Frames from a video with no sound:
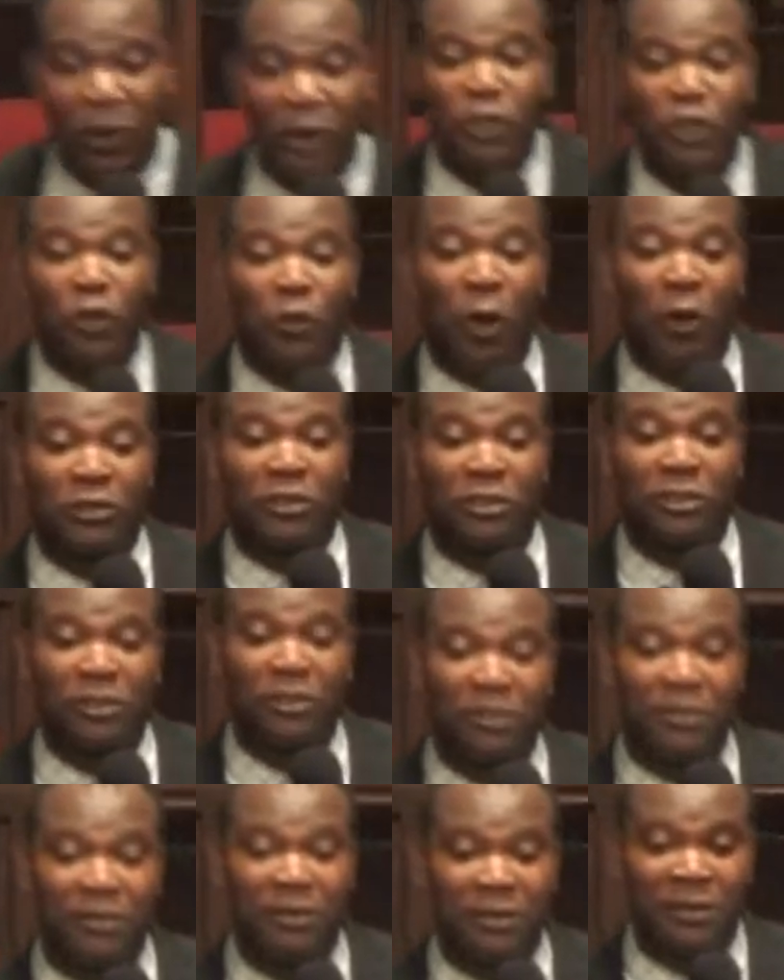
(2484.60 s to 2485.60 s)
what do you
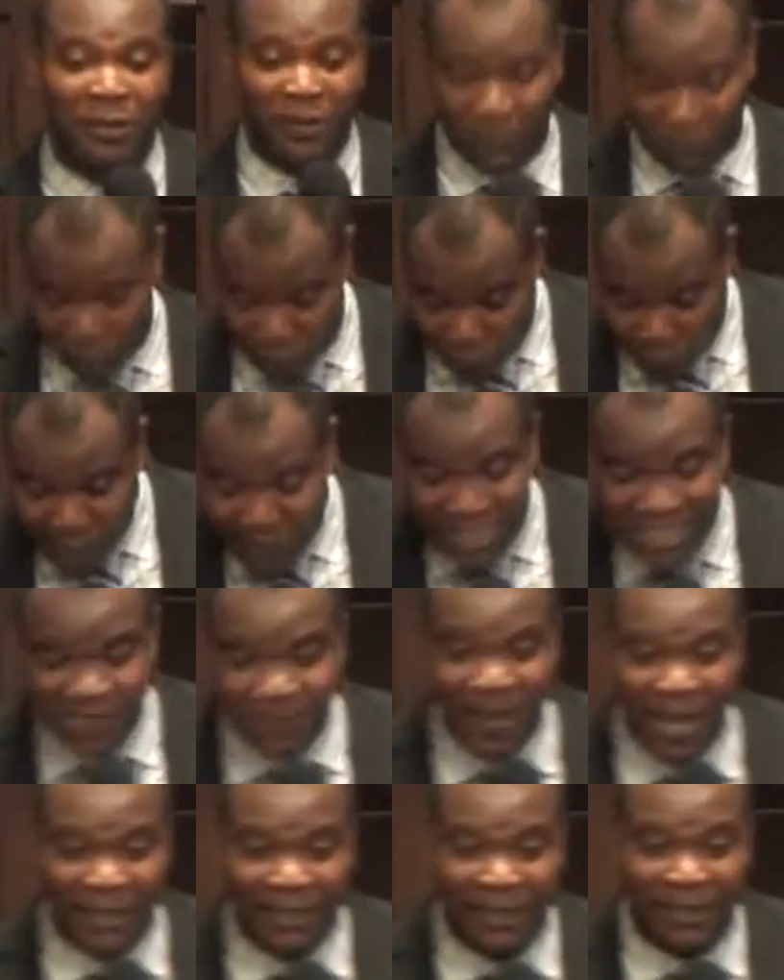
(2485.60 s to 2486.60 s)
want? We want
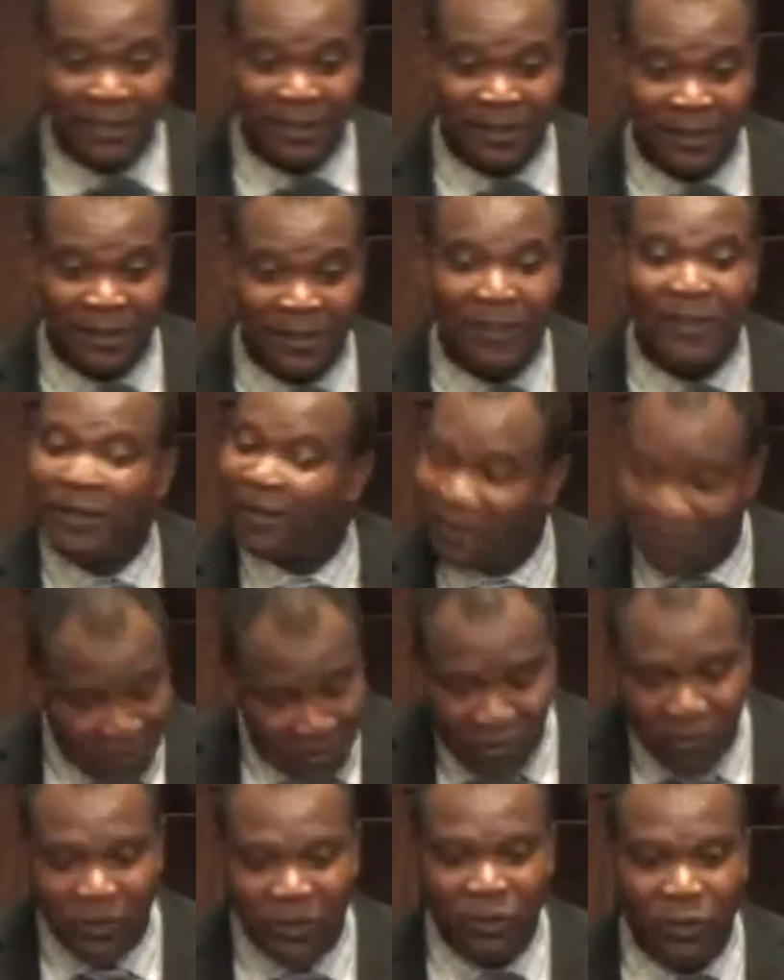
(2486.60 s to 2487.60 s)
this man.
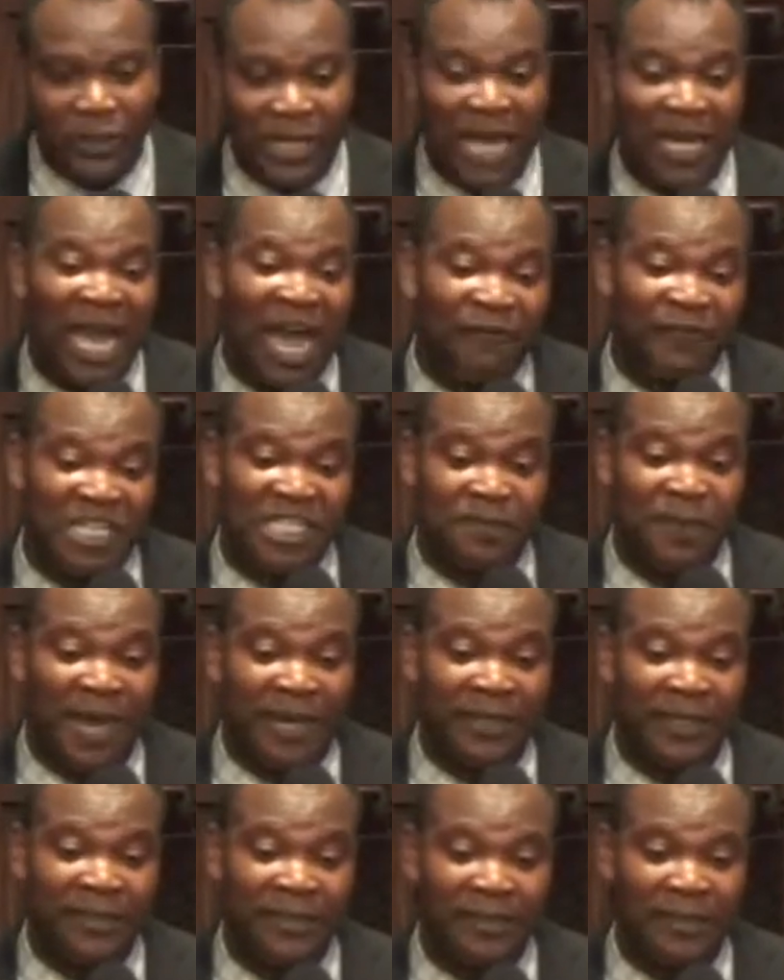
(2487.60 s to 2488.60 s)
You can't have this
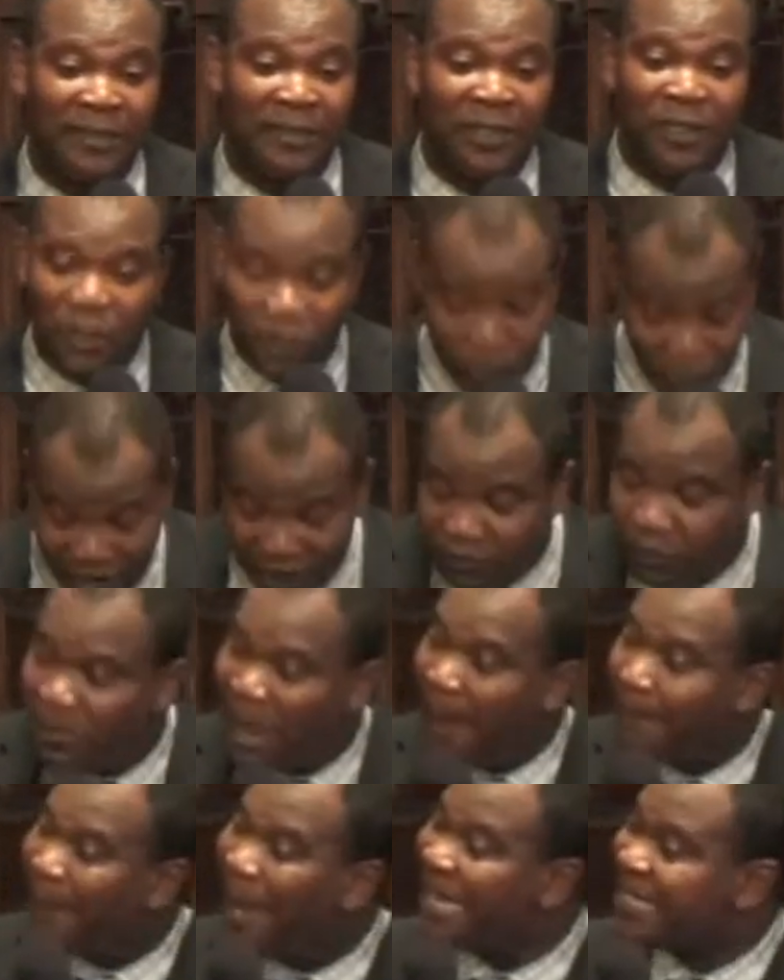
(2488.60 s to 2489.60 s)
man. You have to
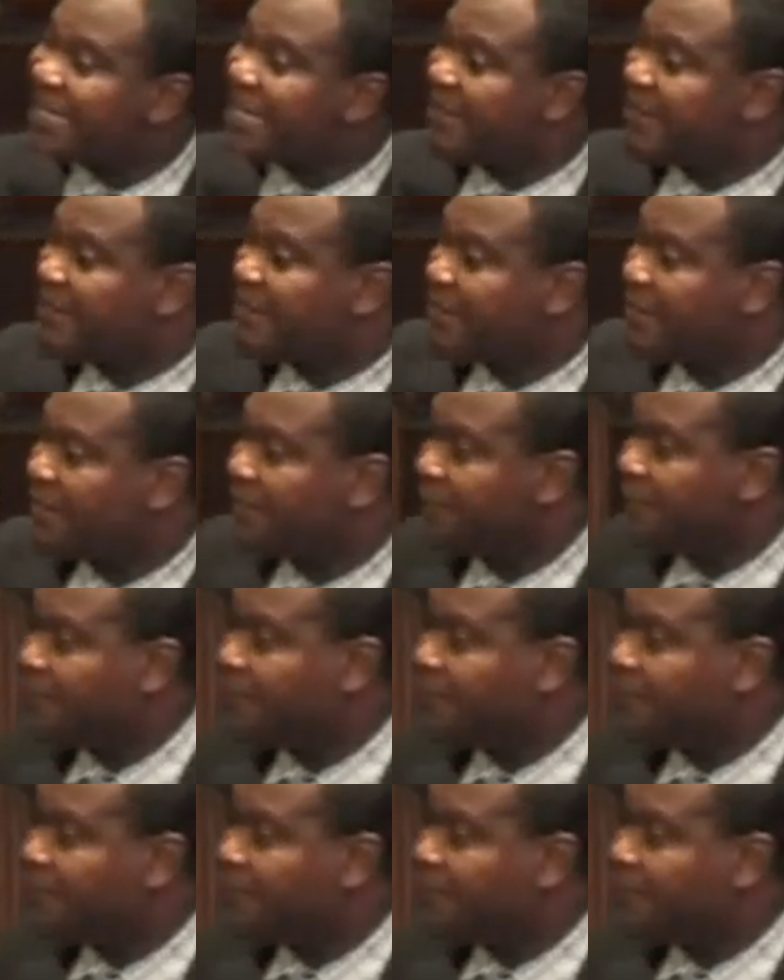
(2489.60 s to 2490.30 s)
bypass this.